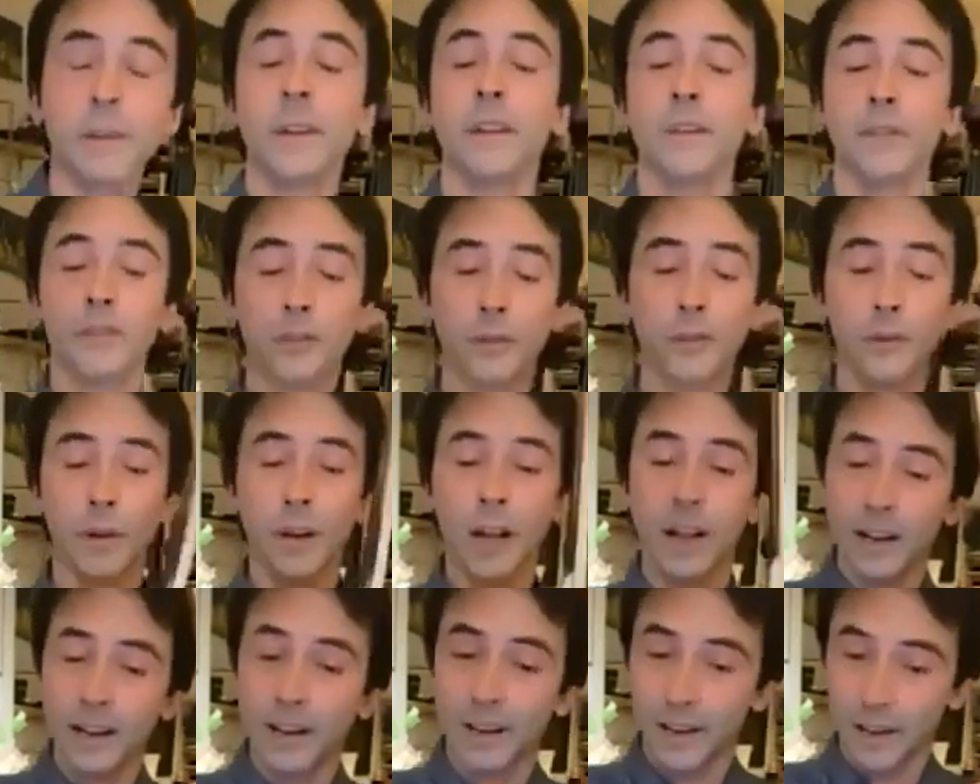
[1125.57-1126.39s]
So
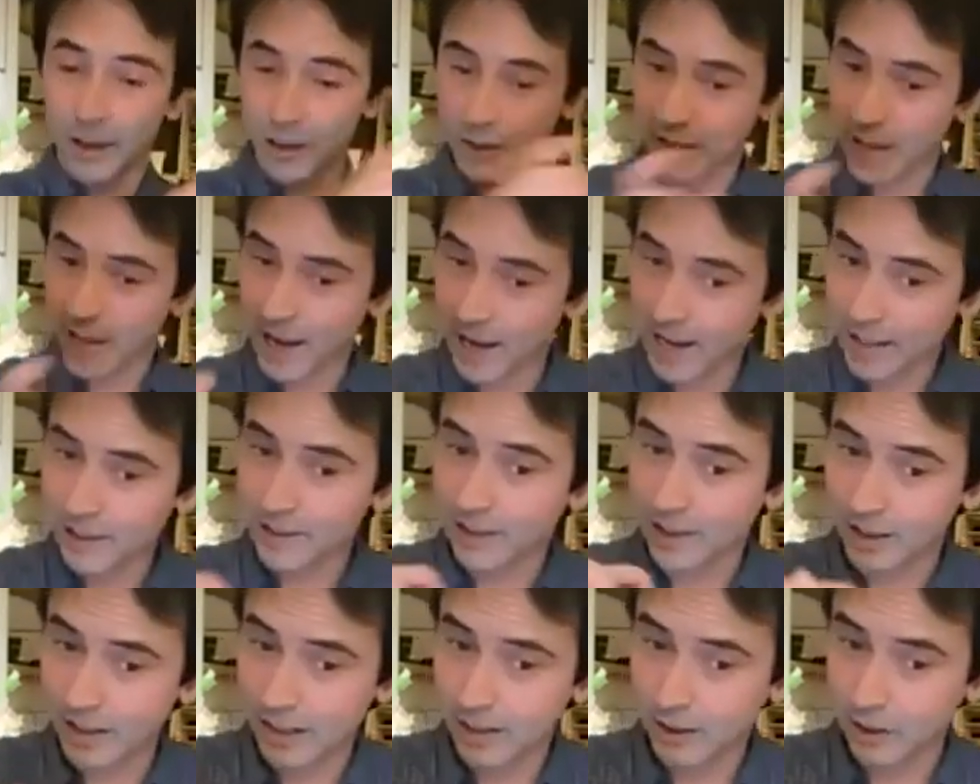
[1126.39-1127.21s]
again,
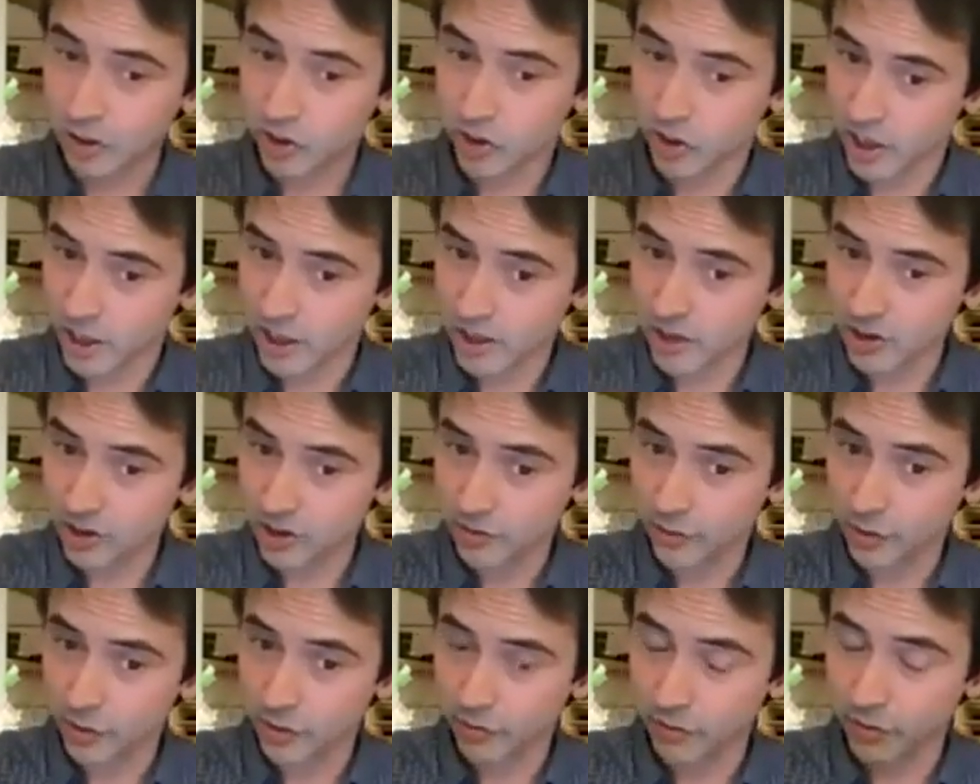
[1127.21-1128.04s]
a little change
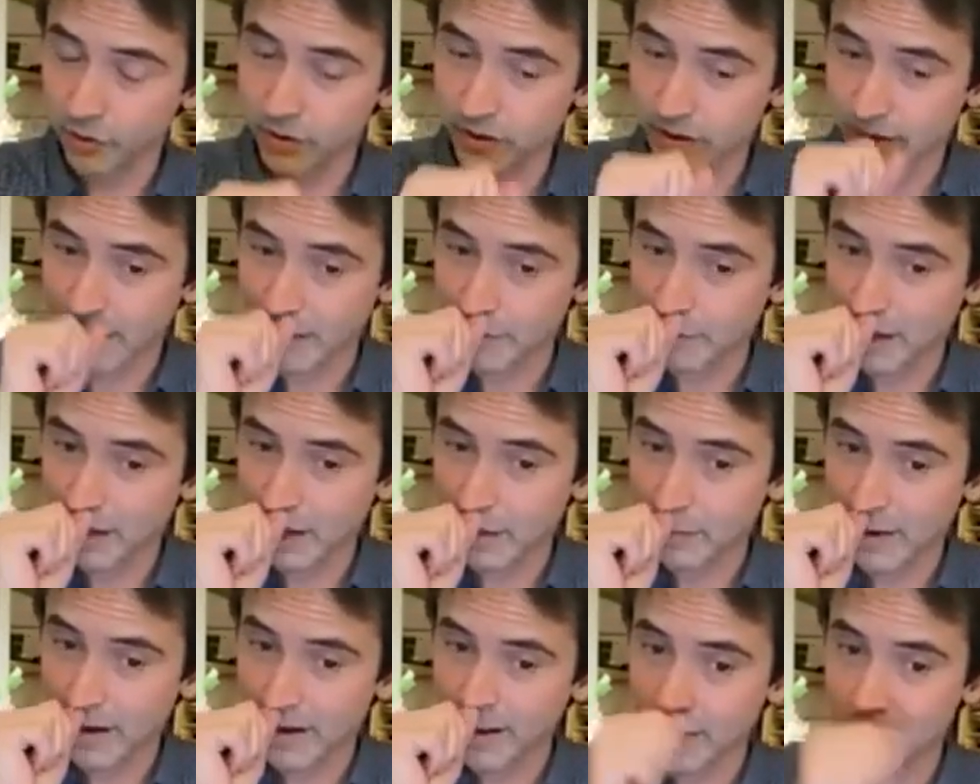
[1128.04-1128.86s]
for the first time by
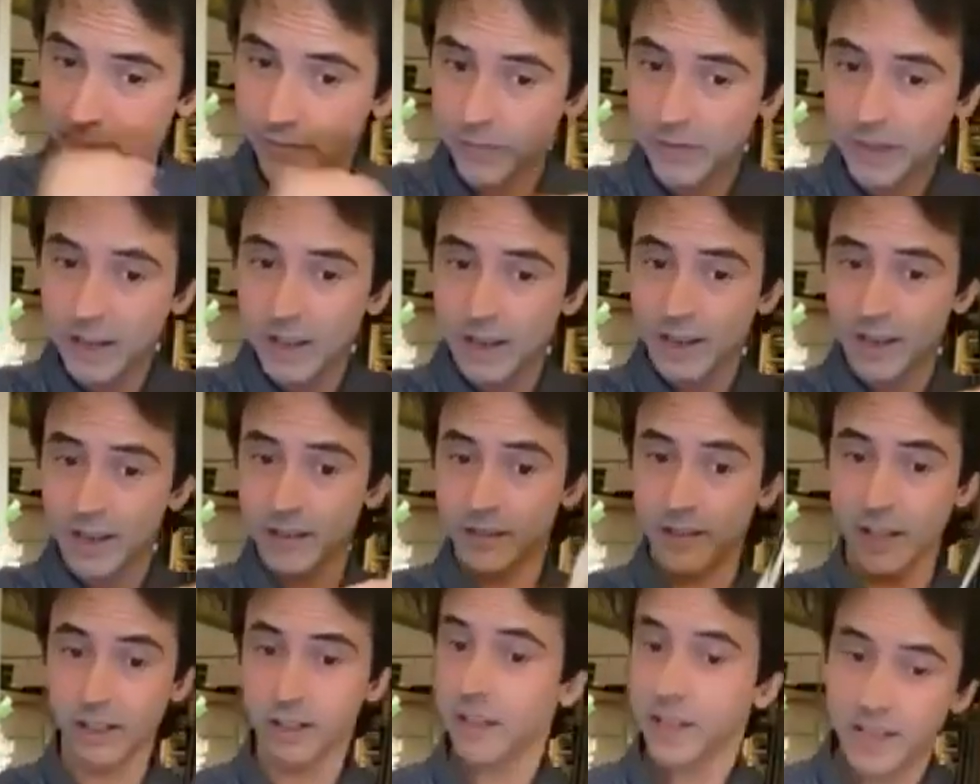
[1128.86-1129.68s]
Bach is
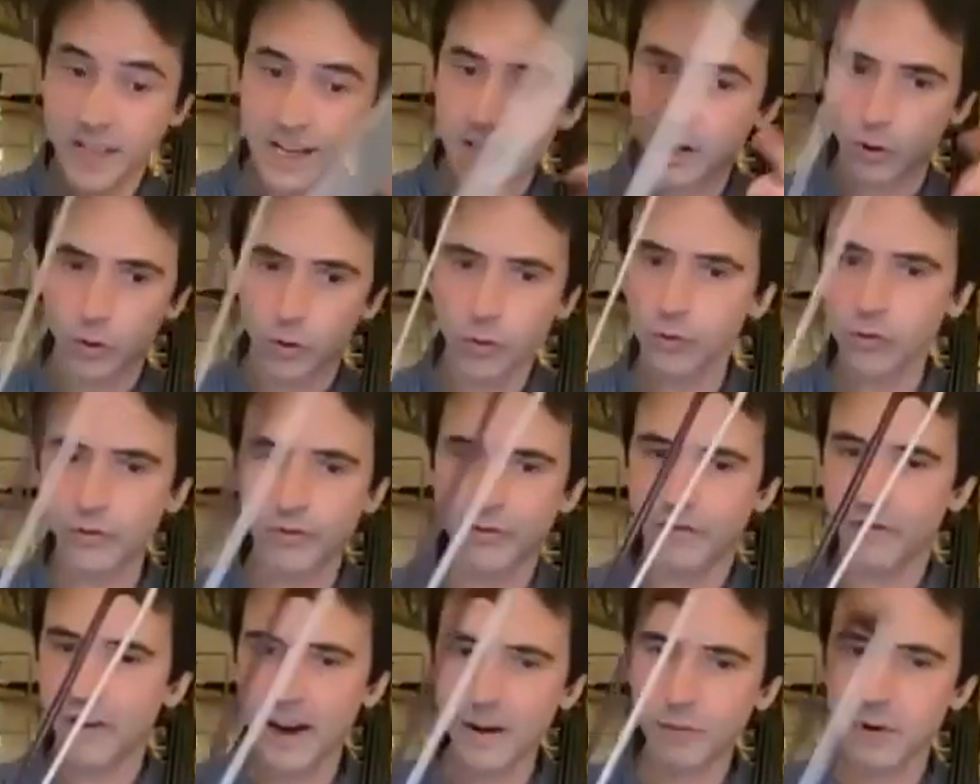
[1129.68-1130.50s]
that he could
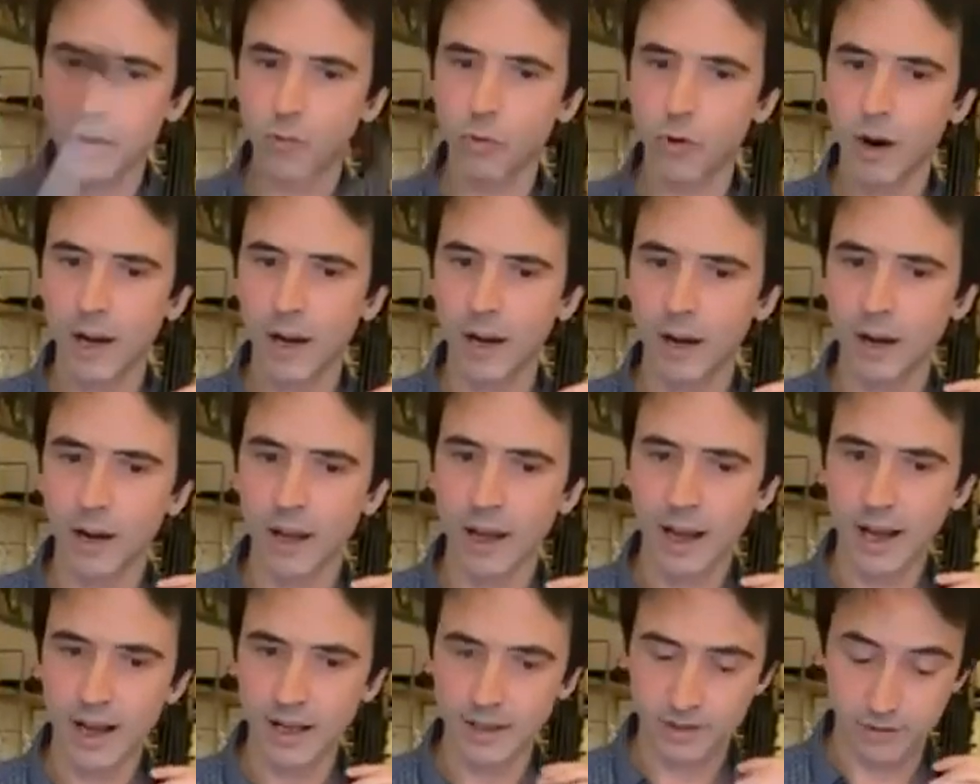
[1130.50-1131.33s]
very well
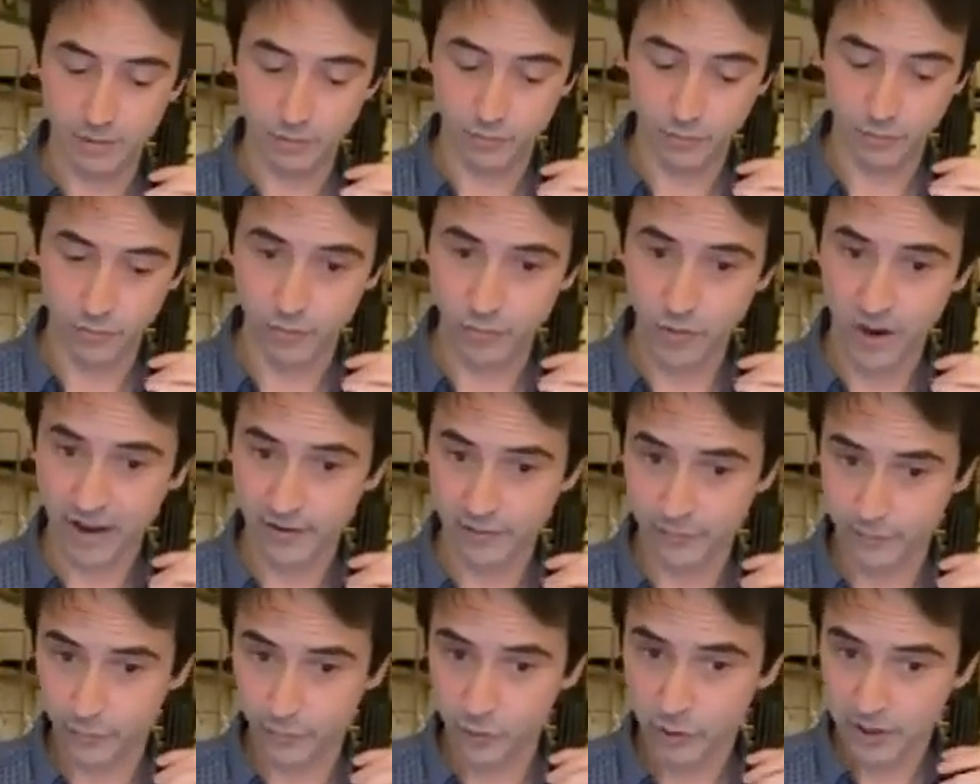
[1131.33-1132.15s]
have
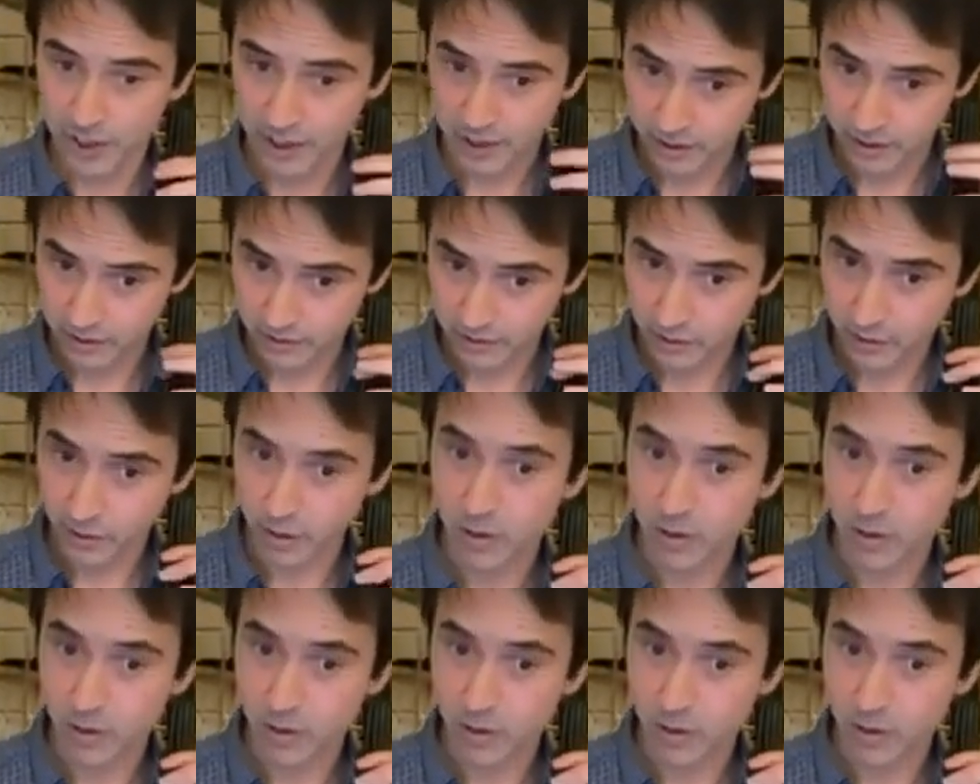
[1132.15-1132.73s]
put like this.